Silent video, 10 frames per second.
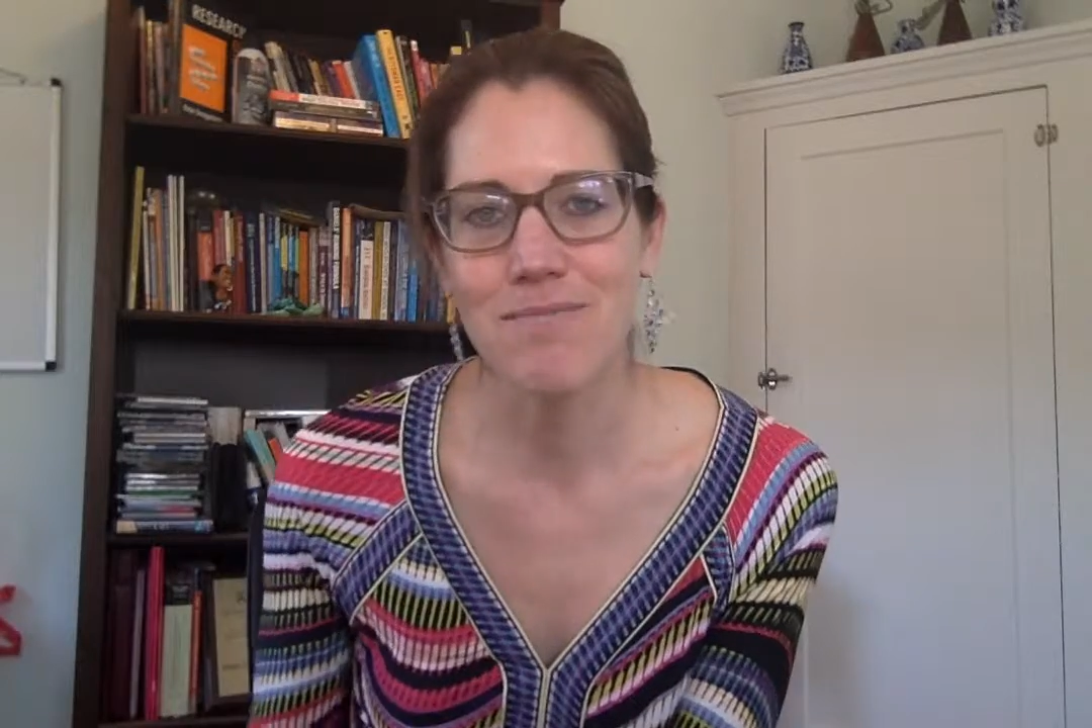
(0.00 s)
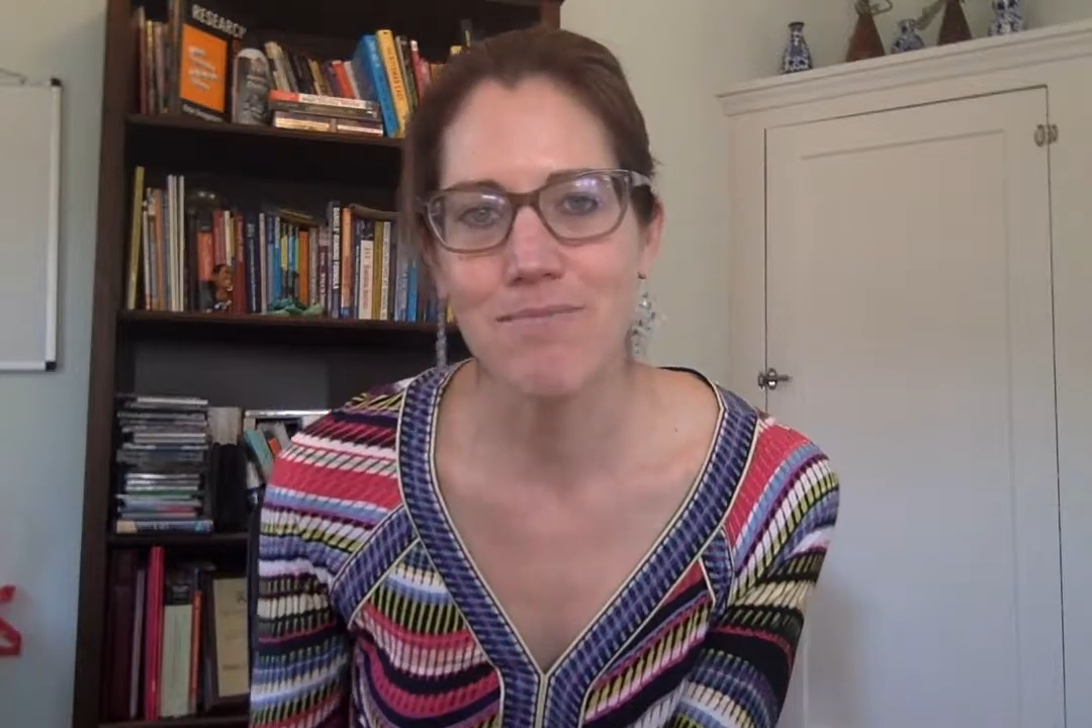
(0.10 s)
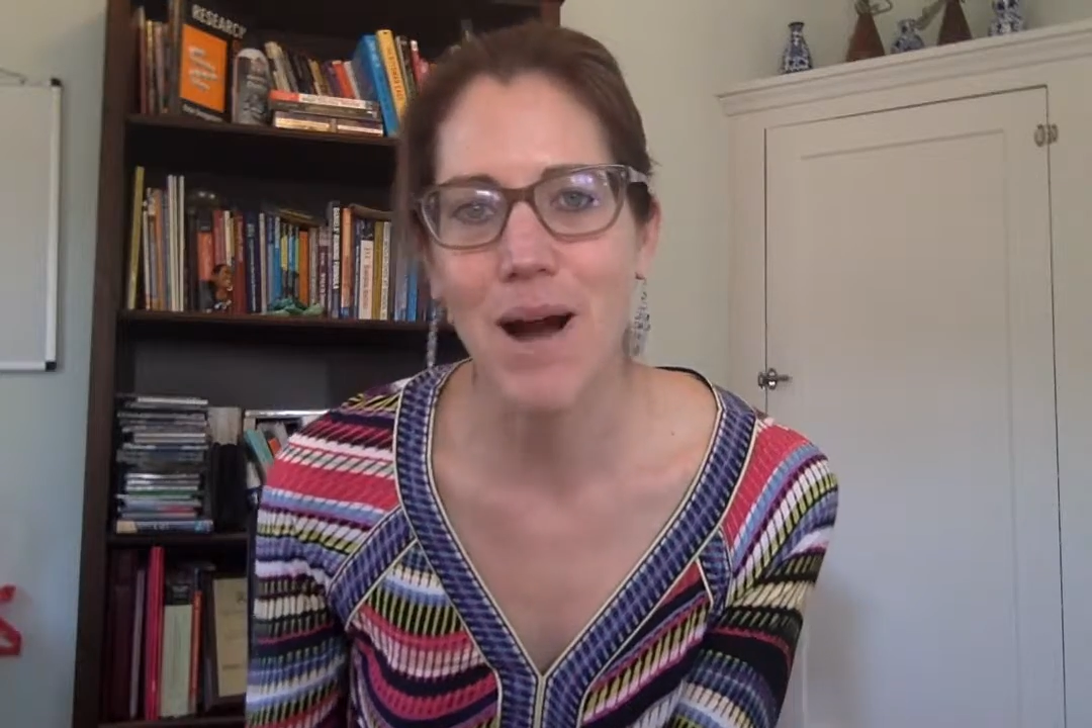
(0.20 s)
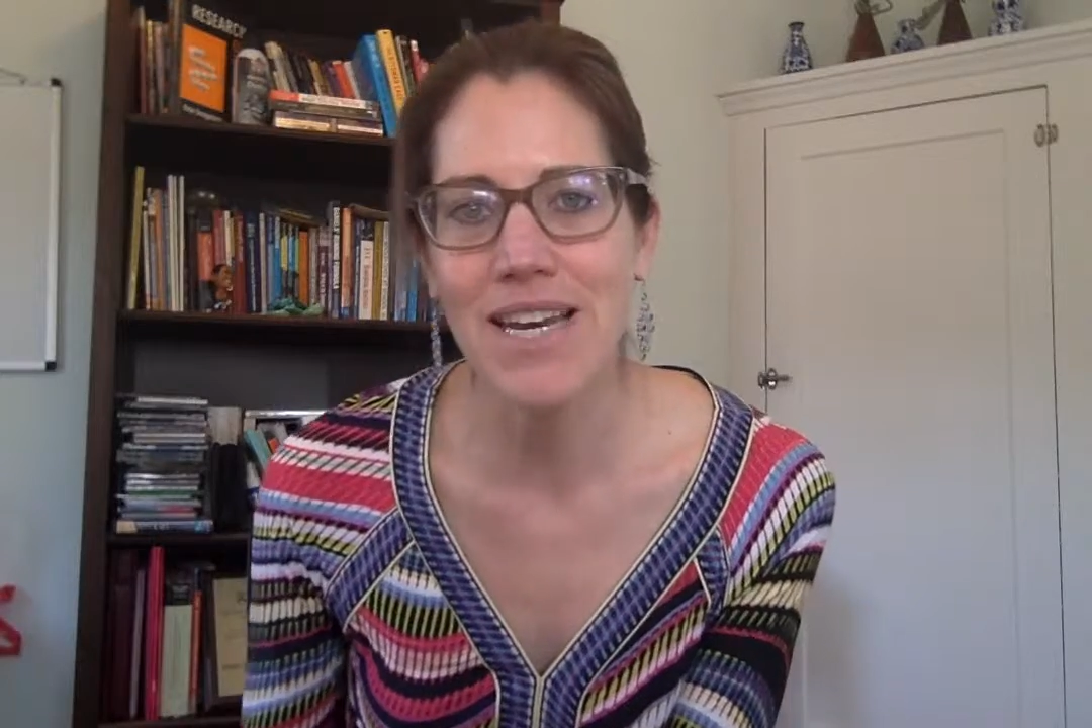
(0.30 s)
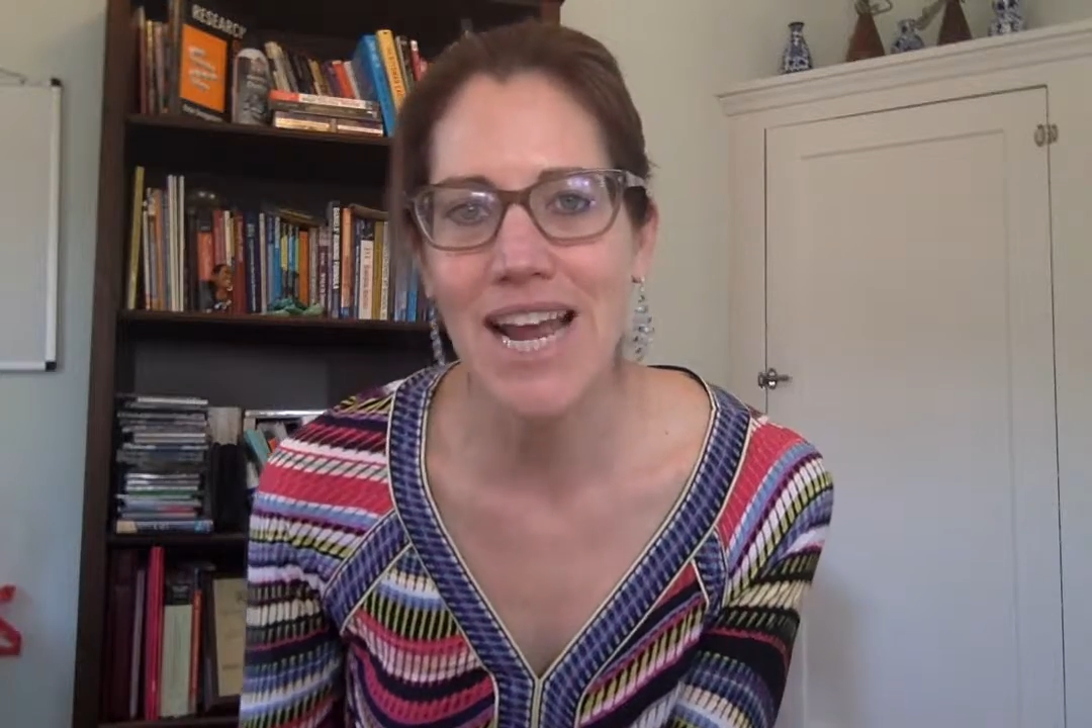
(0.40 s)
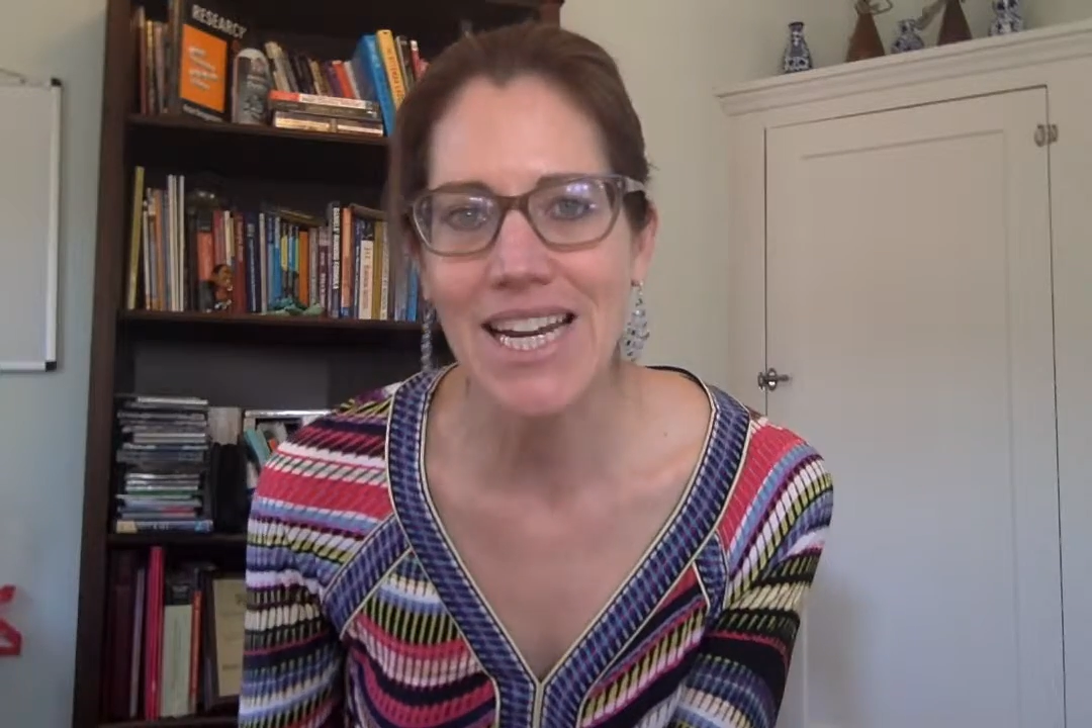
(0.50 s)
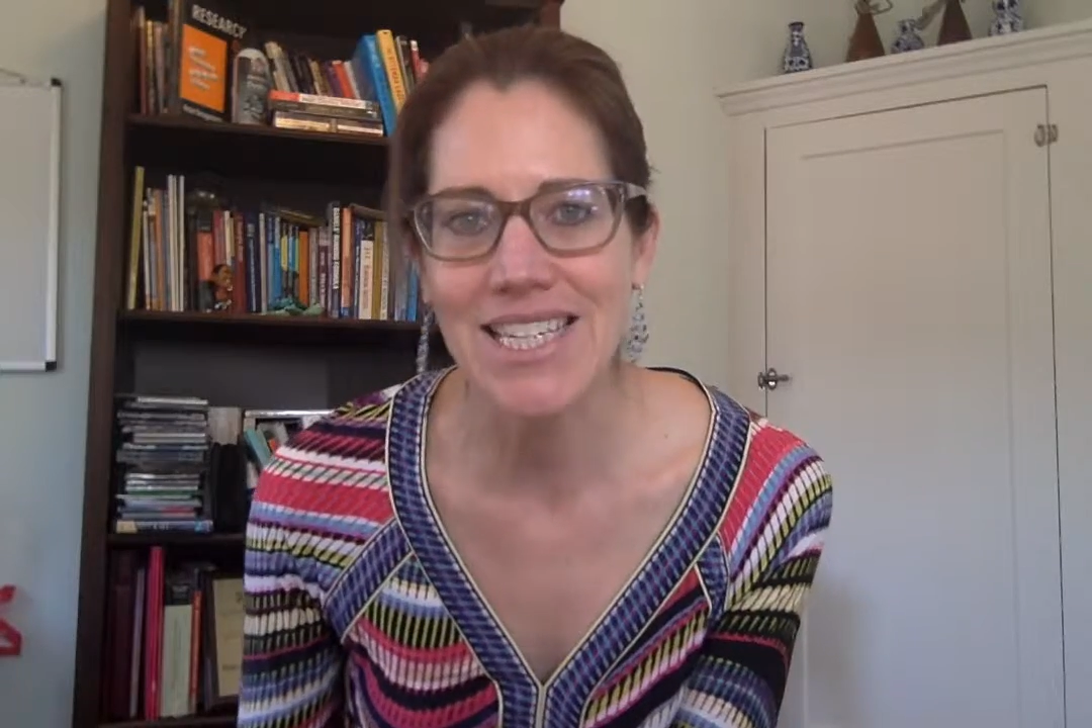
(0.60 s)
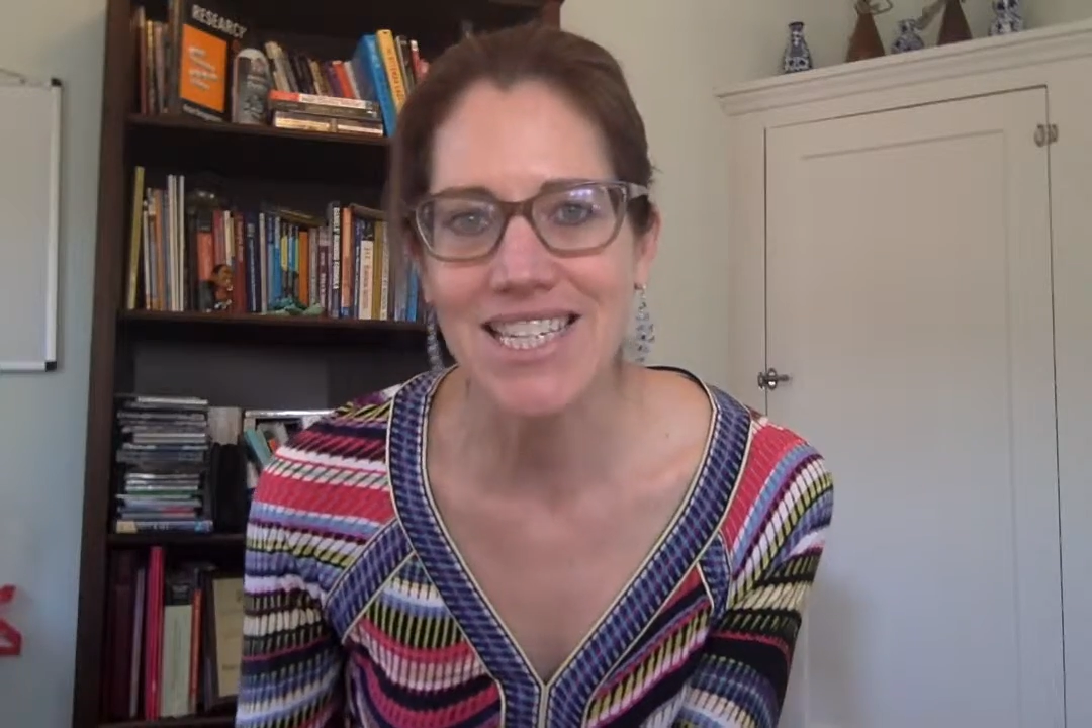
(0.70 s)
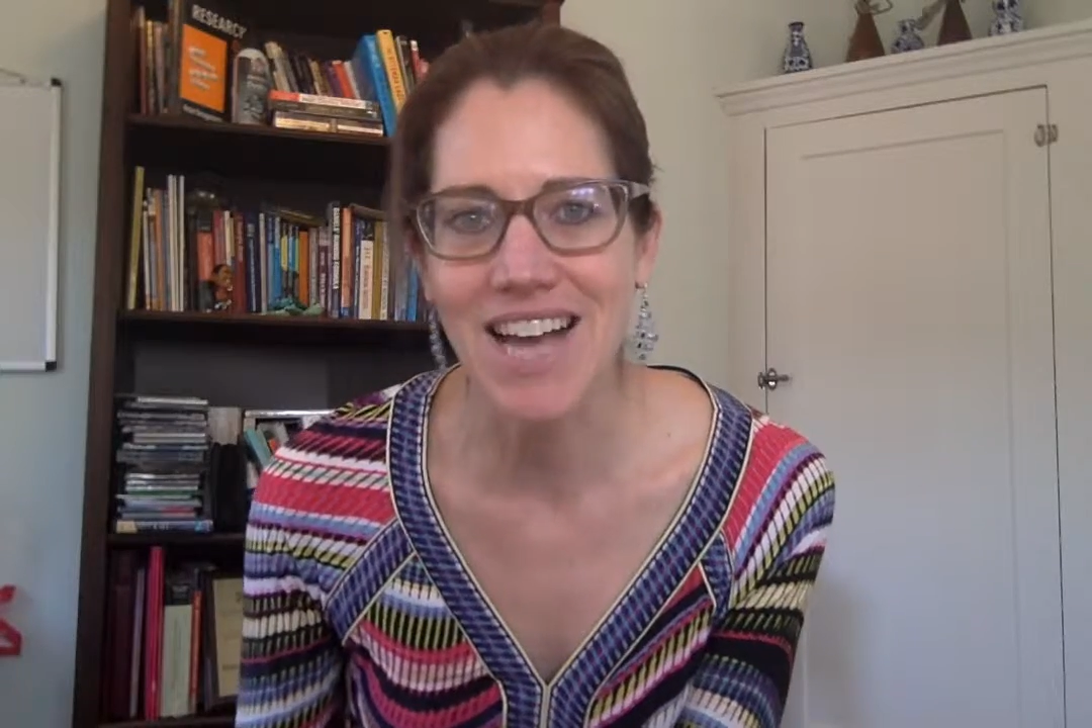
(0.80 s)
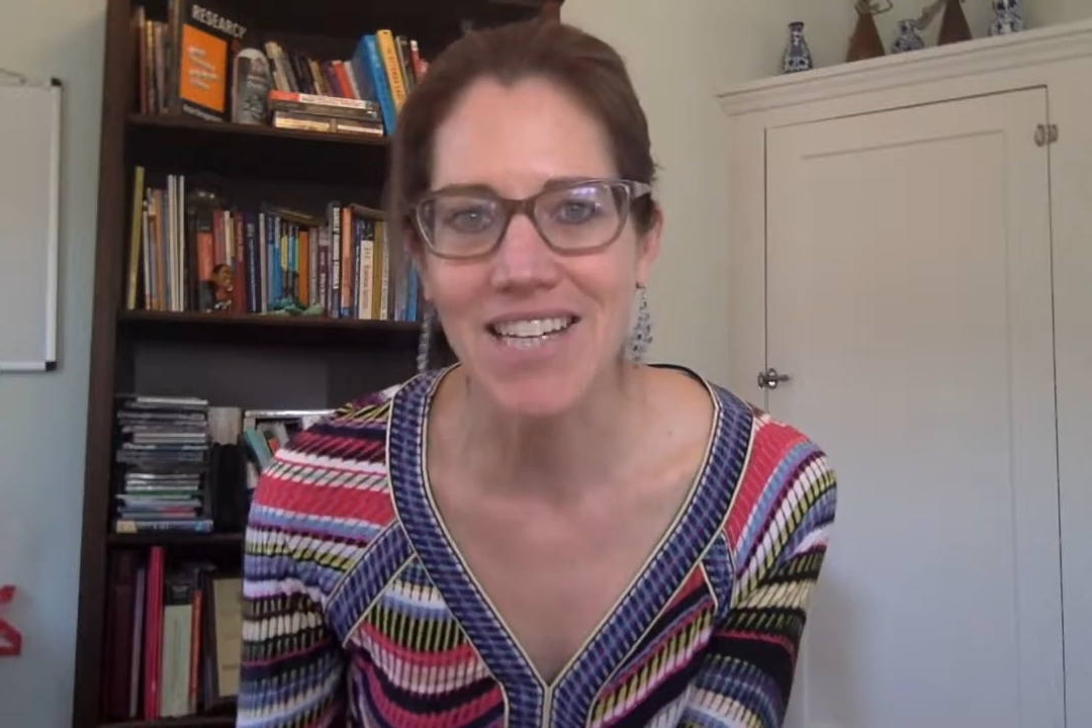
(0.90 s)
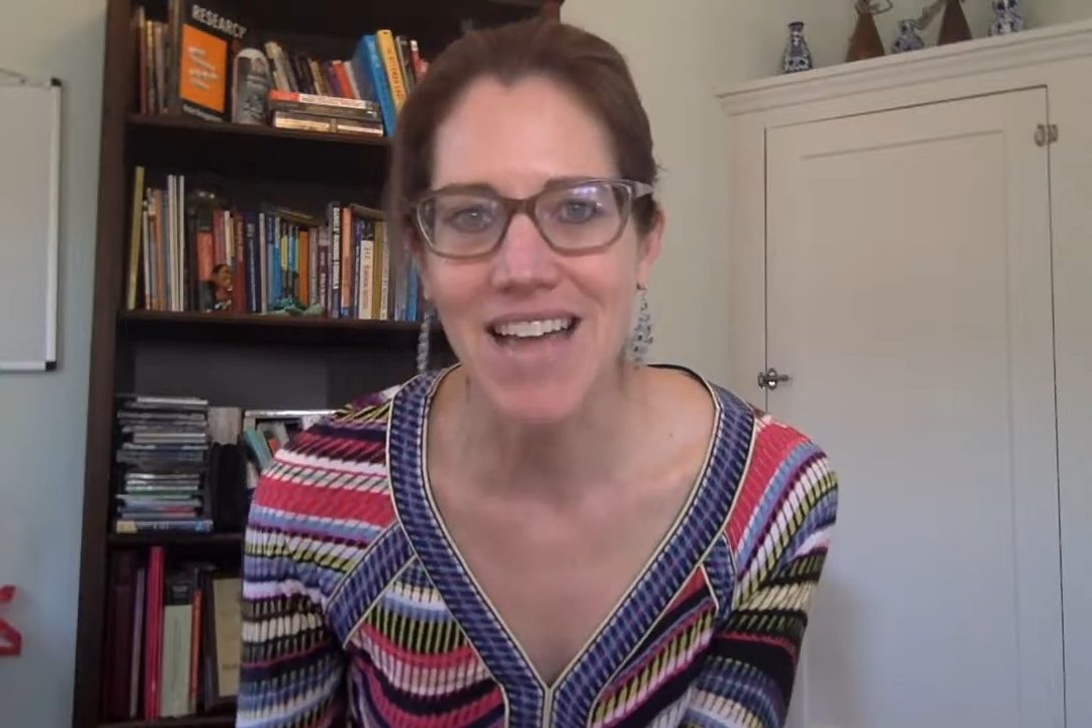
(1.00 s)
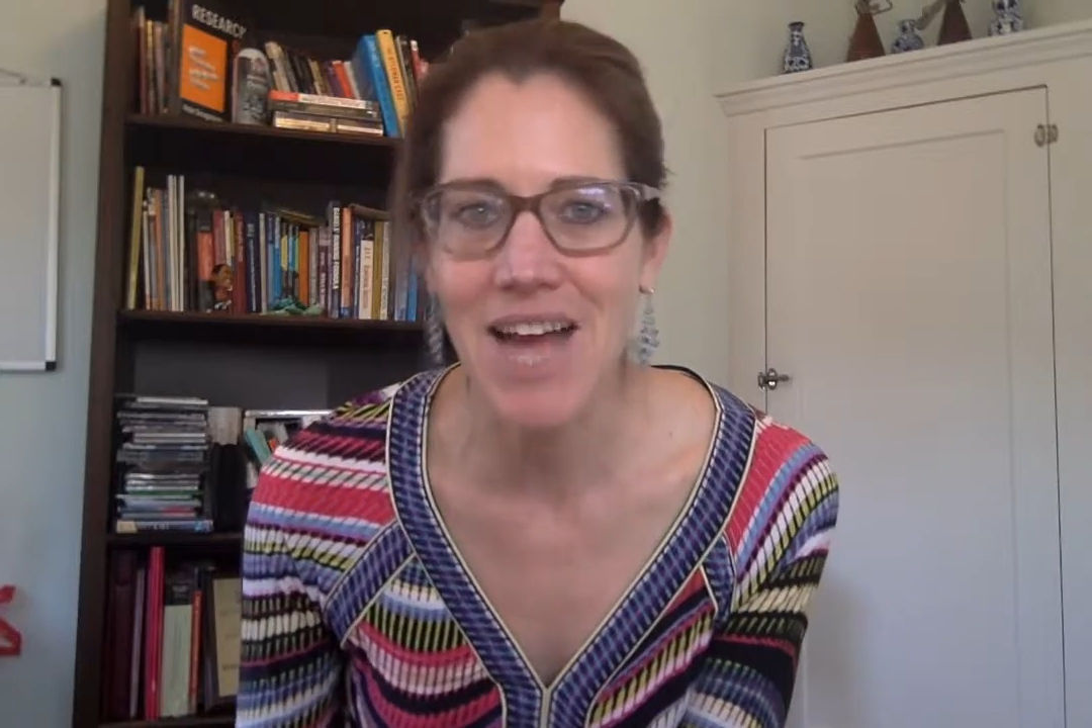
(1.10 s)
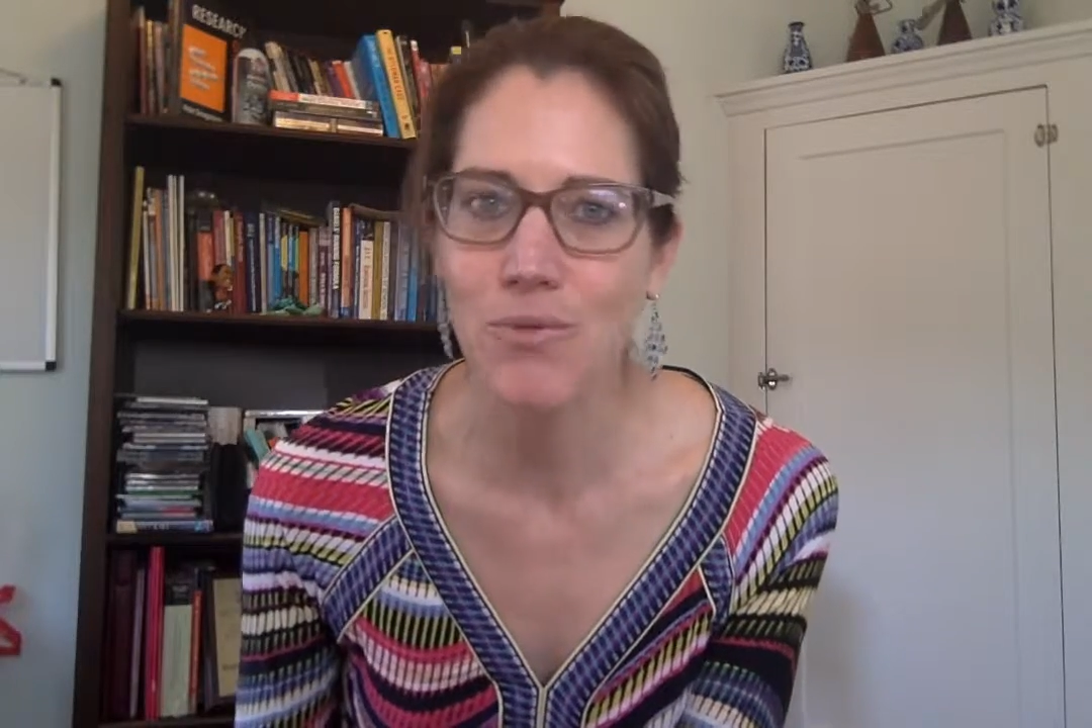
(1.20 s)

Monday to Sunday